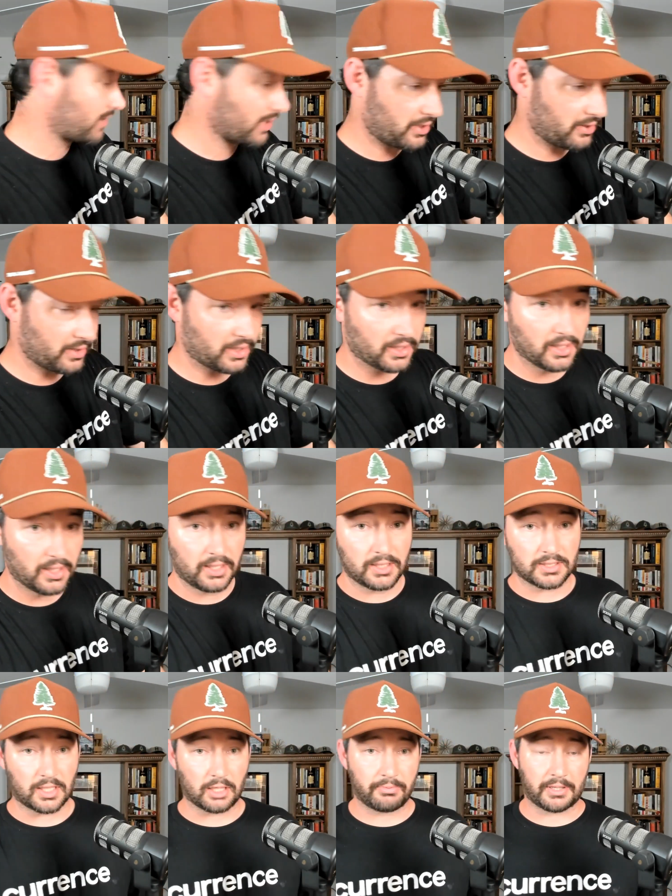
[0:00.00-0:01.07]
there that
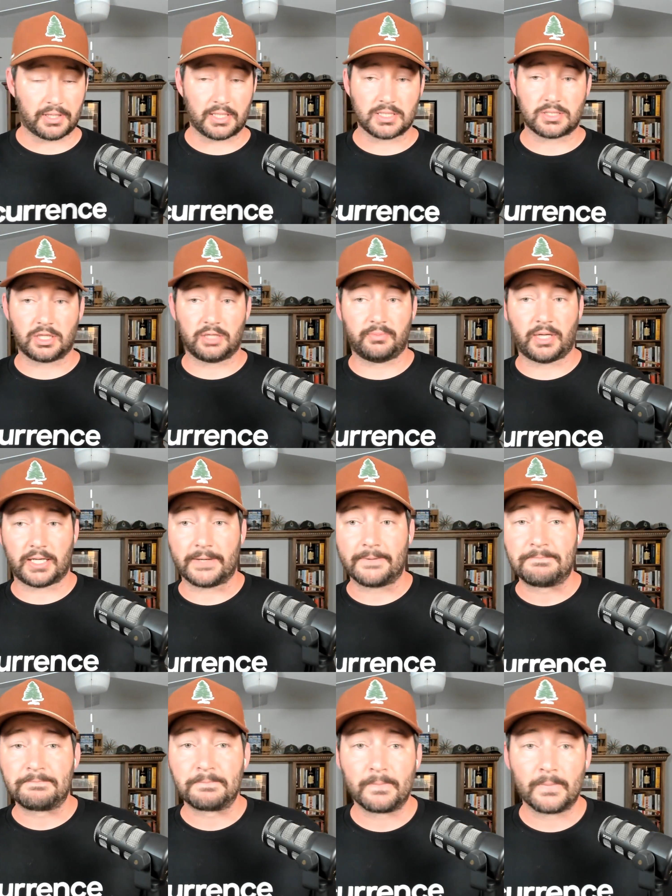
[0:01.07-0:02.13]
talk about the history of money,
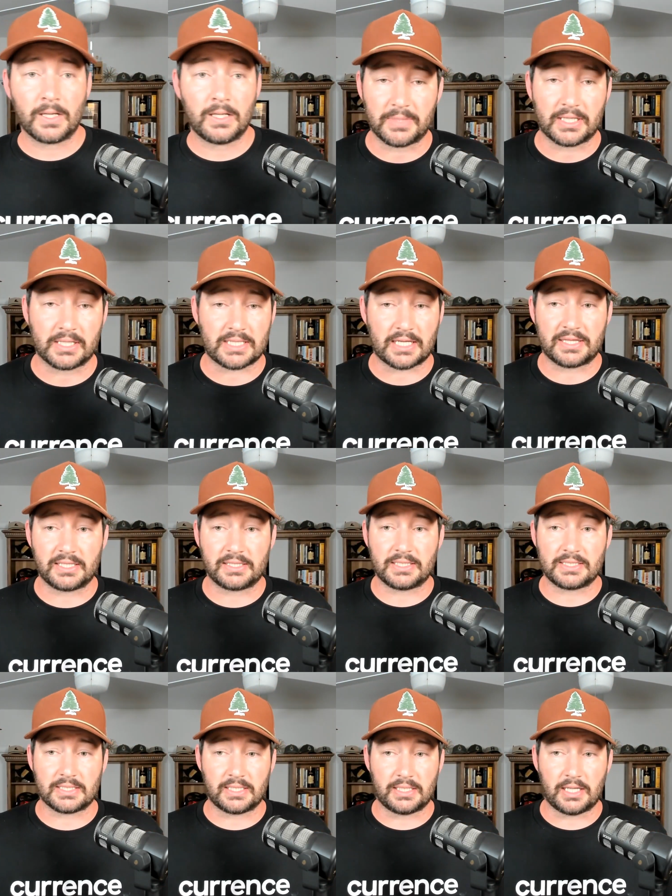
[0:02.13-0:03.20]
because I think
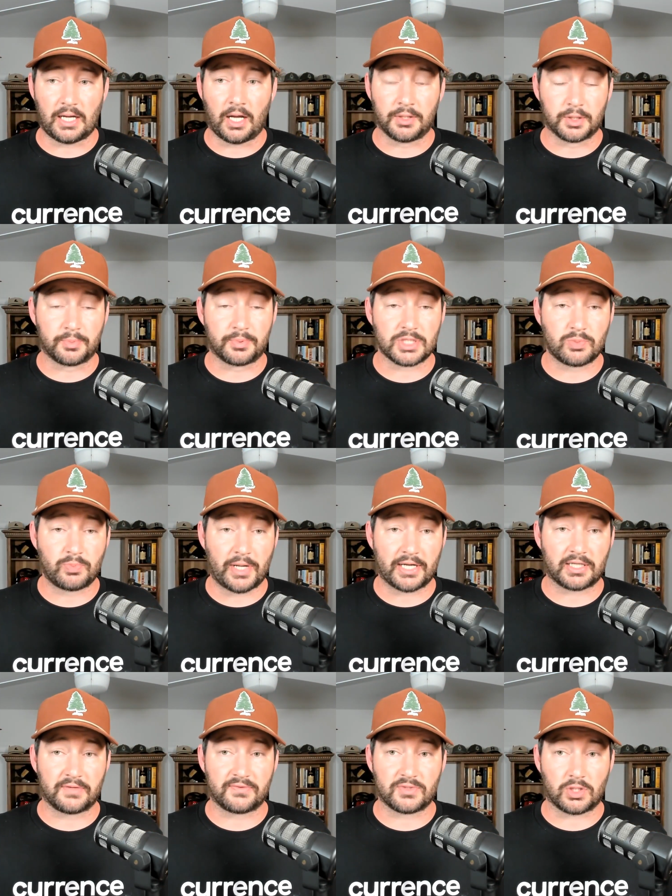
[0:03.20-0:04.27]
these other
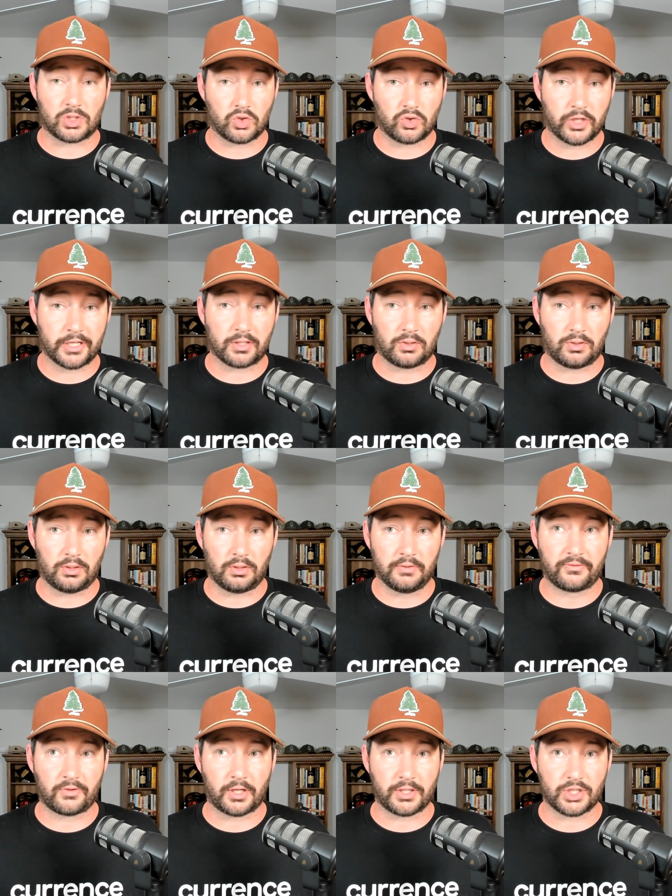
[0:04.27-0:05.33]
perspectives are critical
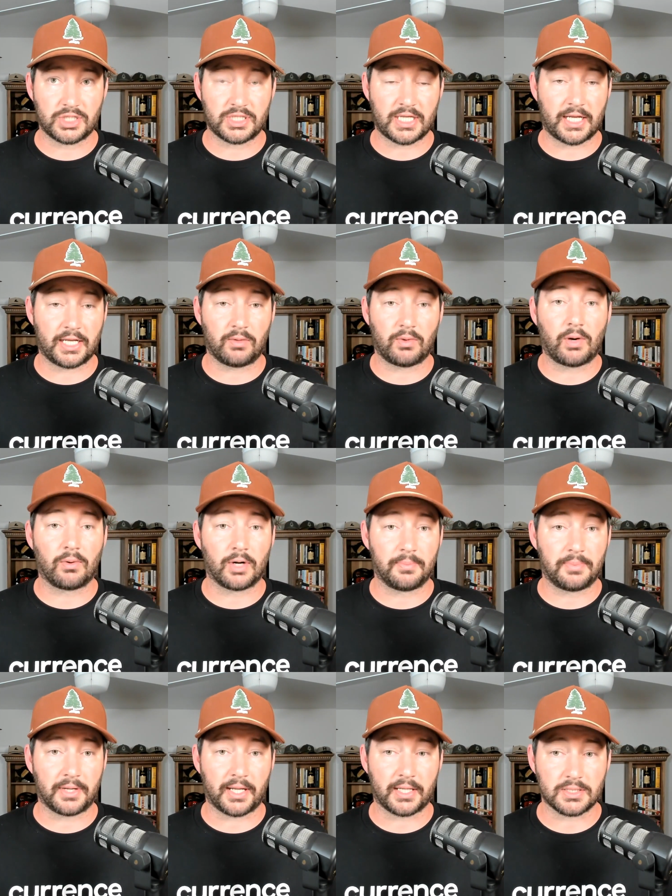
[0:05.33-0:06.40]
for understanding what we're
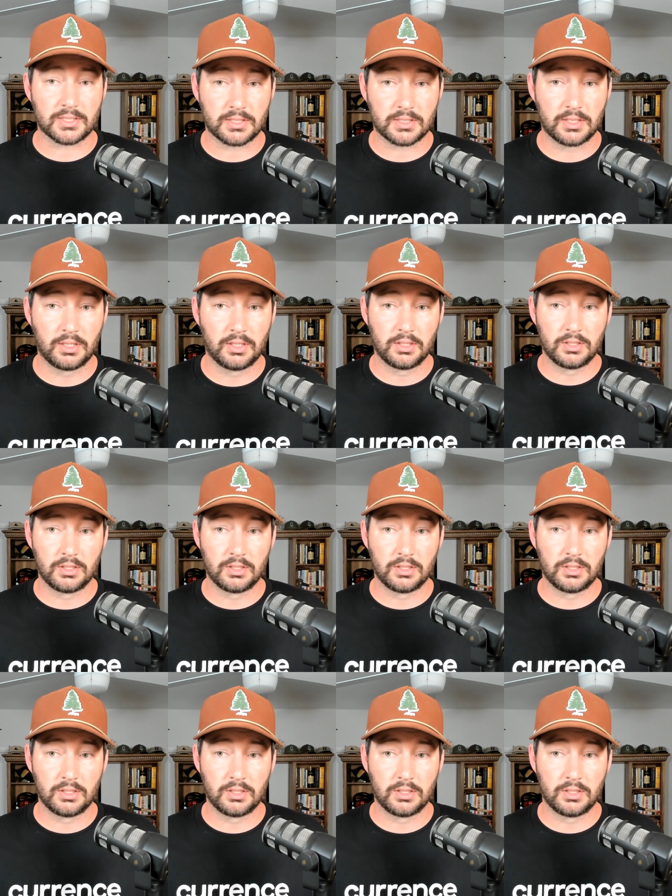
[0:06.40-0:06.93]
up against.